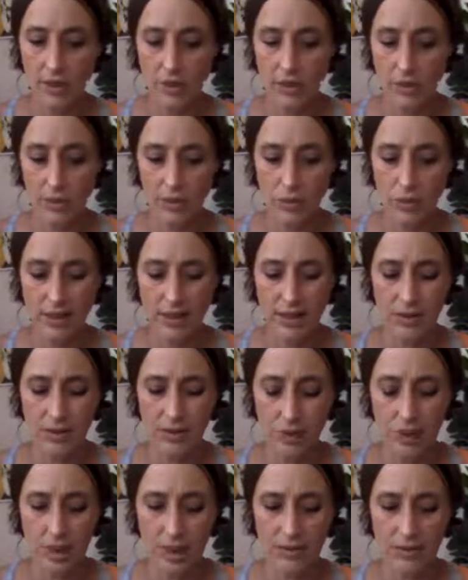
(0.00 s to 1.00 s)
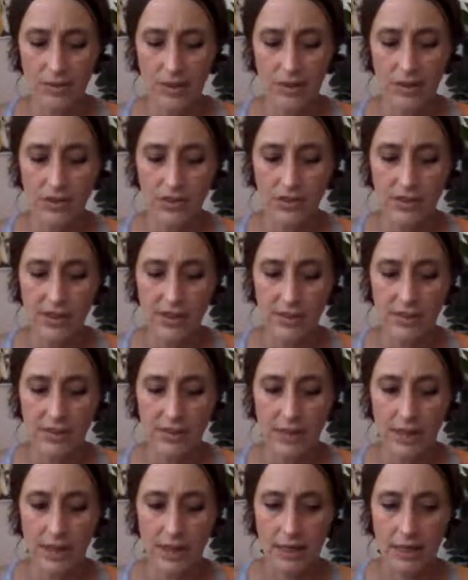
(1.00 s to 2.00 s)
Queen of Wands energy I was
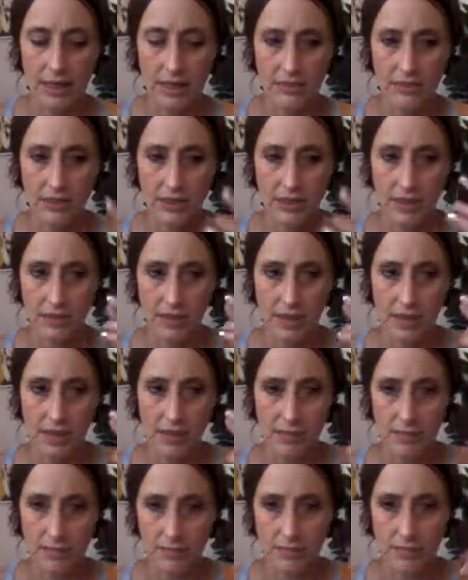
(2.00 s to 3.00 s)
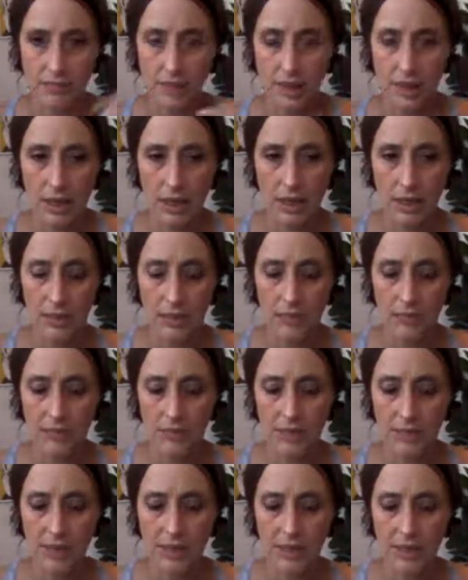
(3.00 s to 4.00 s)
getting, of something kind of
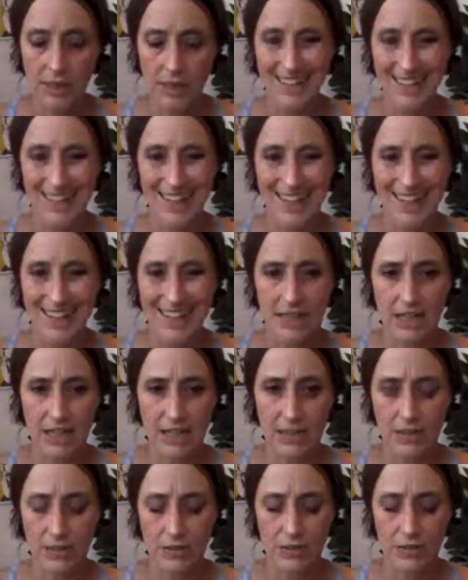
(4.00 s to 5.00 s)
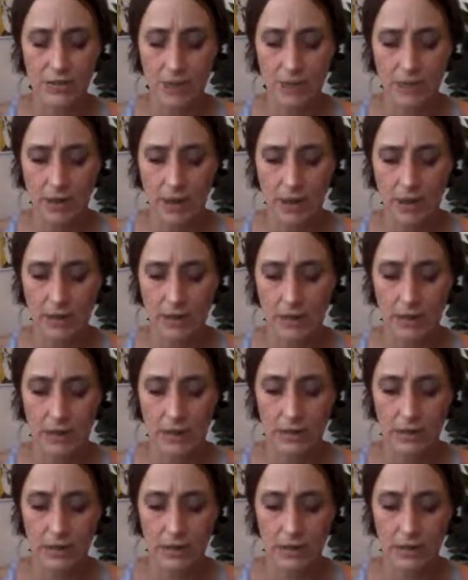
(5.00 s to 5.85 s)
being ignited or sparked